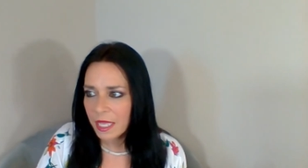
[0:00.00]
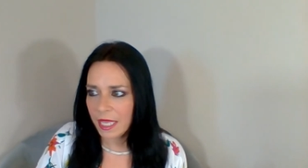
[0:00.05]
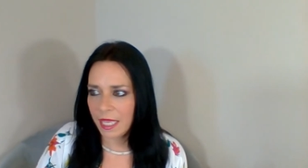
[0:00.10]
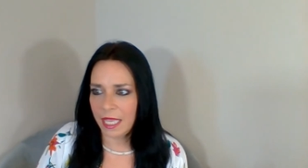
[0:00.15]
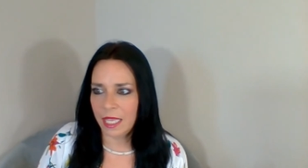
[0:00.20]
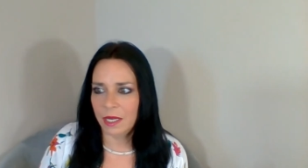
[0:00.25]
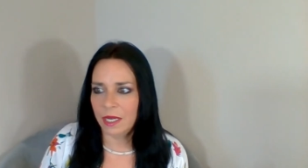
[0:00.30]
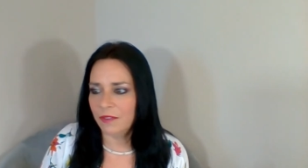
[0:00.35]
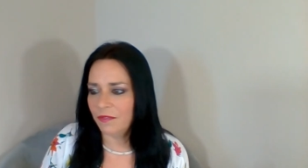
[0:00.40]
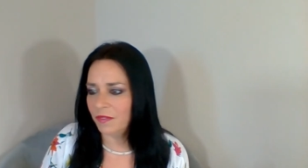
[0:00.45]

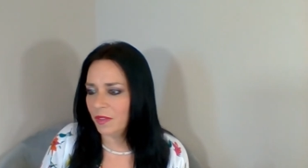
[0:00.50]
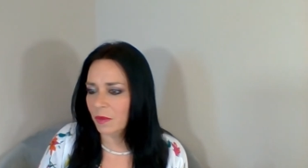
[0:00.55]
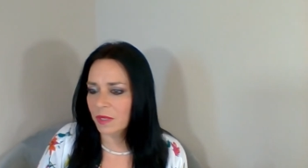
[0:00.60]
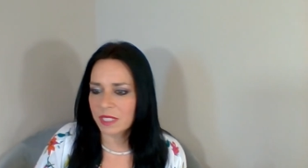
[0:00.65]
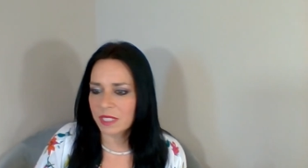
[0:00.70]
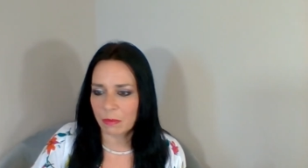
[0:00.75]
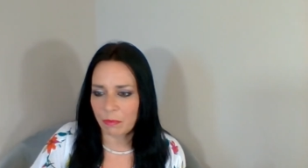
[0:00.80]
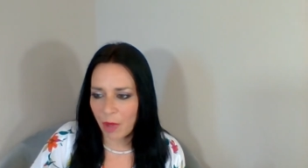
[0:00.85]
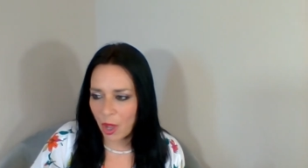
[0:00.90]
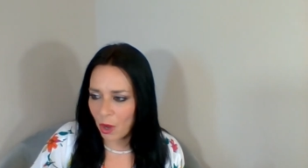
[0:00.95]
And if there was
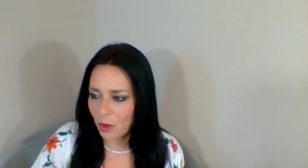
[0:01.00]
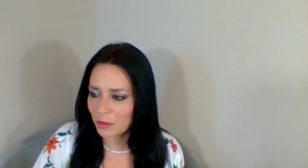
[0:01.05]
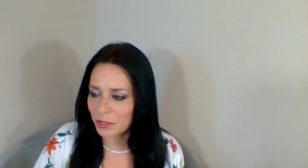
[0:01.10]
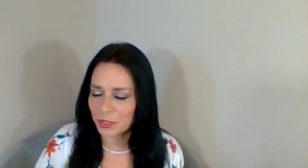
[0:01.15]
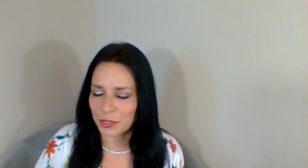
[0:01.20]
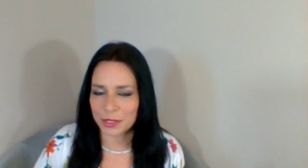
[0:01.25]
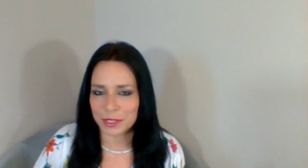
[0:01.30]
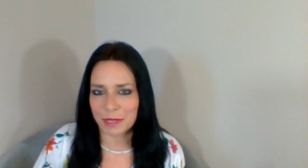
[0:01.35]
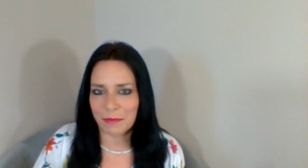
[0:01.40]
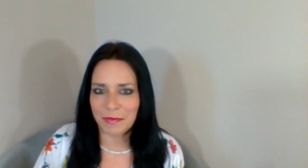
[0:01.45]
a post
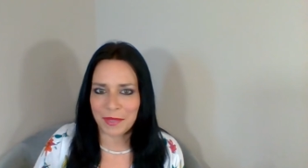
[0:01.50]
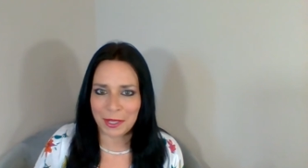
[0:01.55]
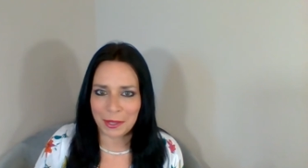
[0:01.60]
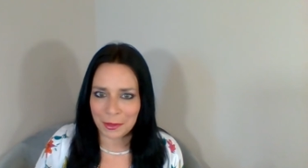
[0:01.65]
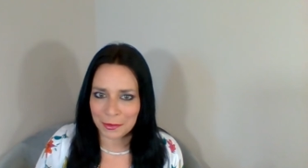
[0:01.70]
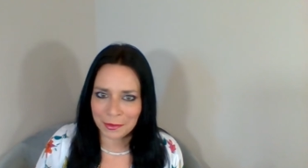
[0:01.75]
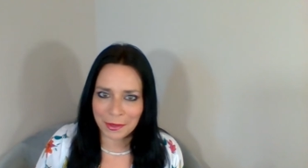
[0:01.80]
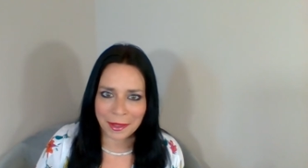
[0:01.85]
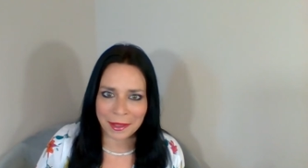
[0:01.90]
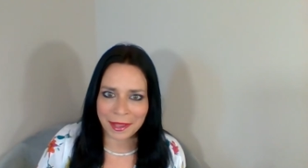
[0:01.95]
or something
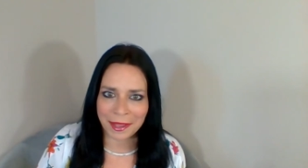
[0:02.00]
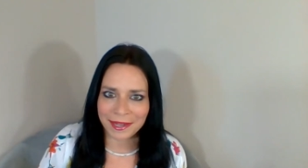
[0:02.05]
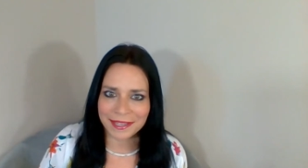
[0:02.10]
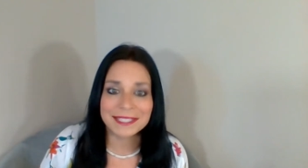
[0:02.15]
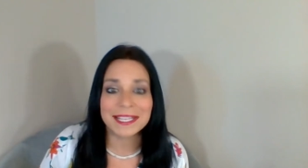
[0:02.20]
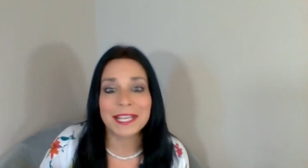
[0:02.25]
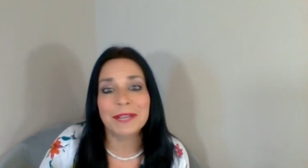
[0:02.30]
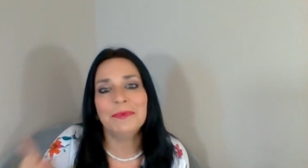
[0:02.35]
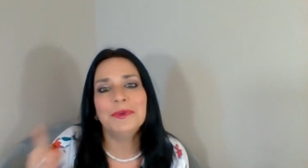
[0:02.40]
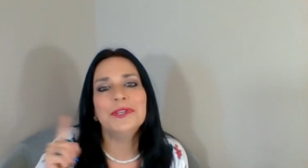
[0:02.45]
online,
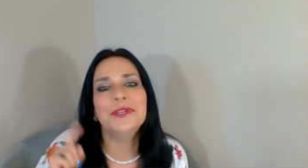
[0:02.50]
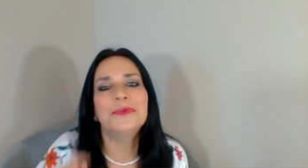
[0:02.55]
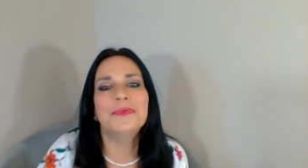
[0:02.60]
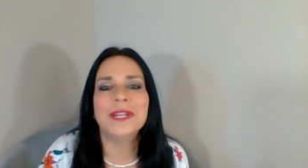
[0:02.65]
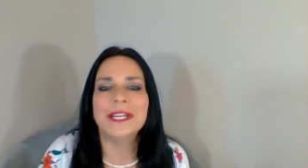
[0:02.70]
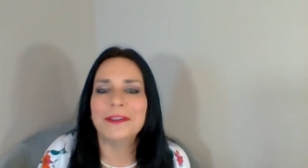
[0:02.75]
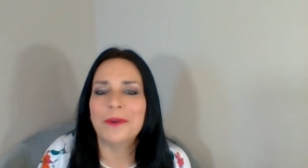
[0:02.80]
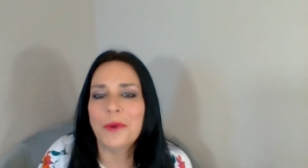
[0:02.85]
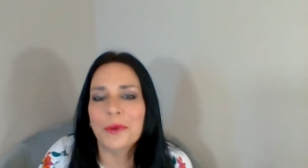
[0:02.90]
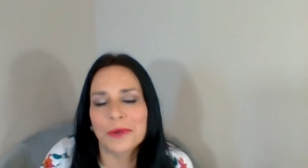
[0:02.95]
it's like when you
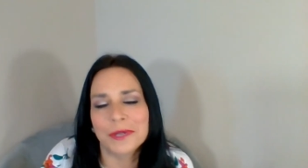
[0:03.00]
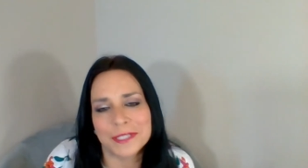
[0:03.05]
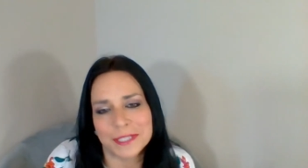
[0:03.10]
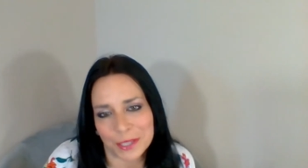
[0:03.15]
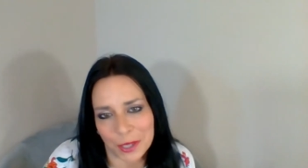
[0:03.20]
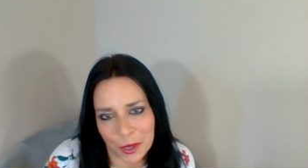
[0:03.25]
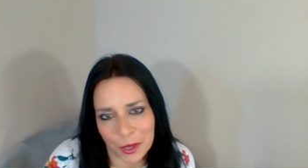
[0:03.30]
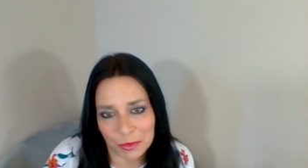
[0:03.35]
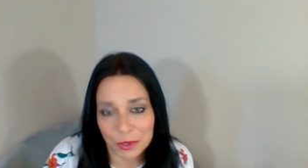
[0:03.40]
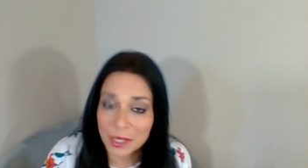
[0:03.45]
read a
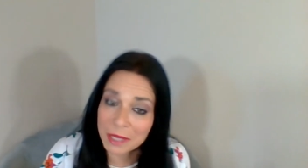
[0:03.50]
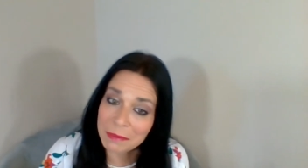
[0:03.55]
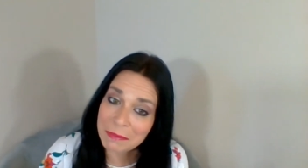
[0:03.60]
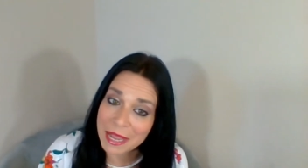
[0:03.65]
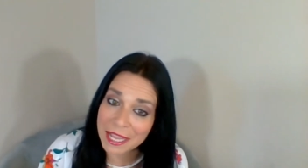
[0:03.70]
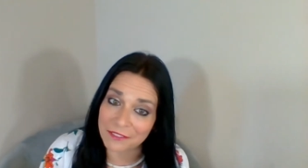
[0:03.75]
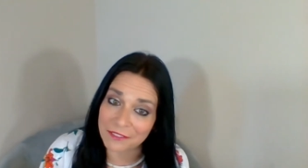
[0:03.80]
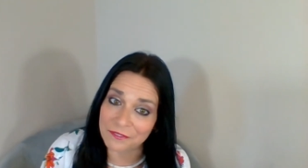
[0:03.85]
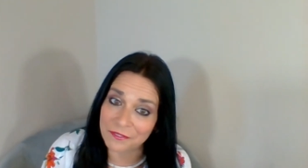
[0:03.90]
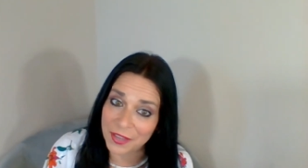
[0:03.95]
horoscope, you can
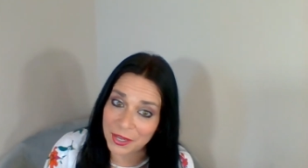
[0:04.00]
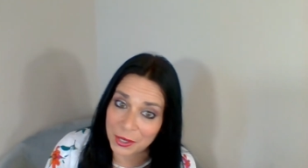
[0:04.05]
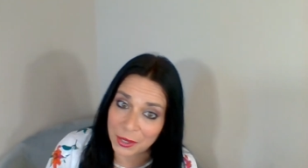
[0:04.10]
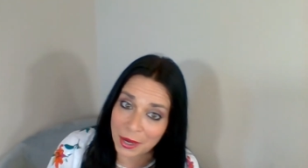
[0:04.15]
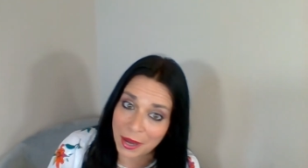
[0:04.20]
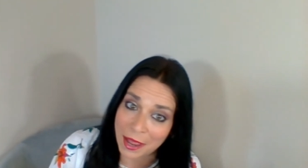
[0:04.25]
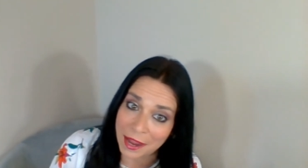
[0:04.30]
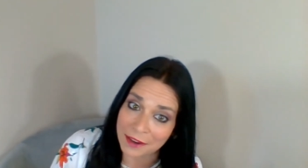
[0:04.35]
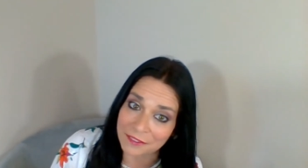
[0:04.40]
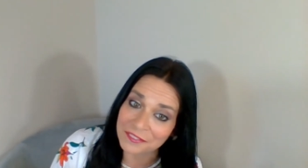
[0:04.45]
make it fit your
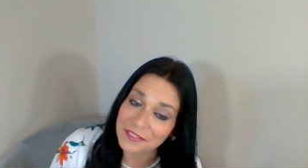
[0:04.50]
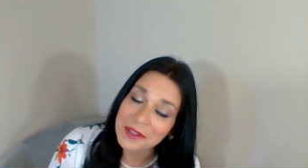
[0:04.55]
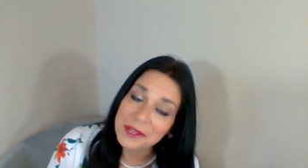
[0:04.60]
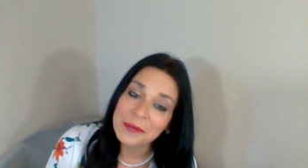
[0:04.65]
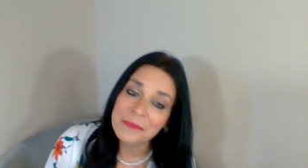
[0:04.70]
life.